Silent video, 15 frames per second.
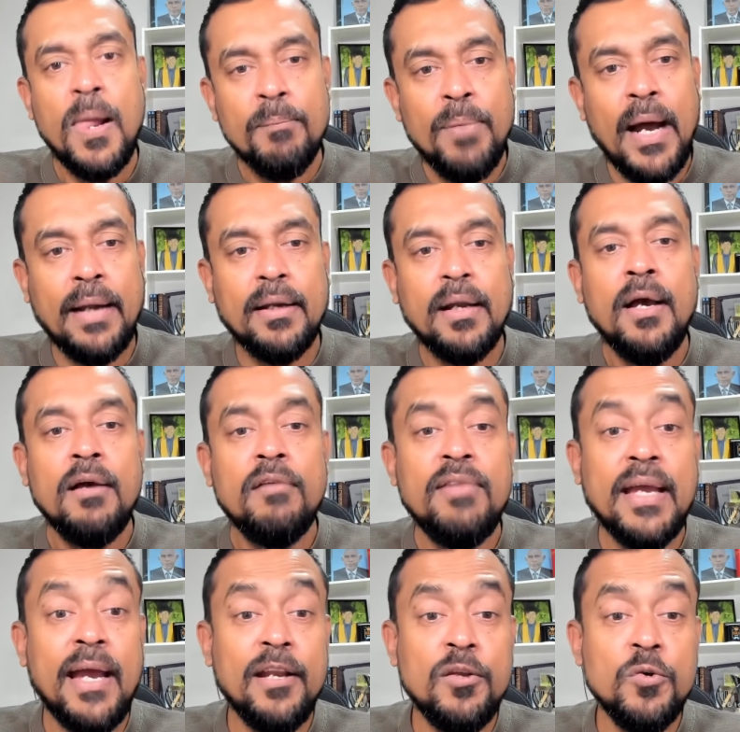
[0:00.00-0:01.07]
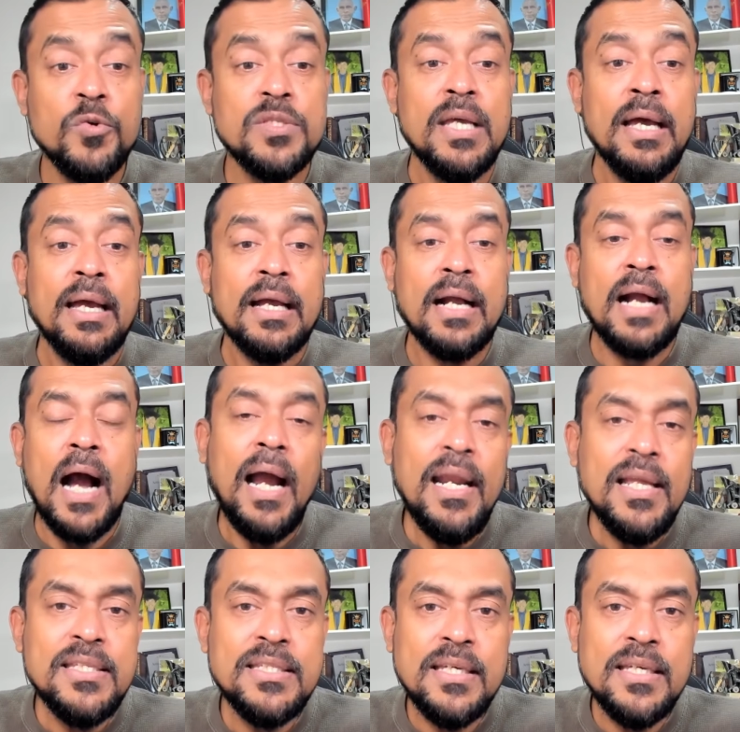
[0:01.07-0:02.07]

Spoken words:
But we can use Kali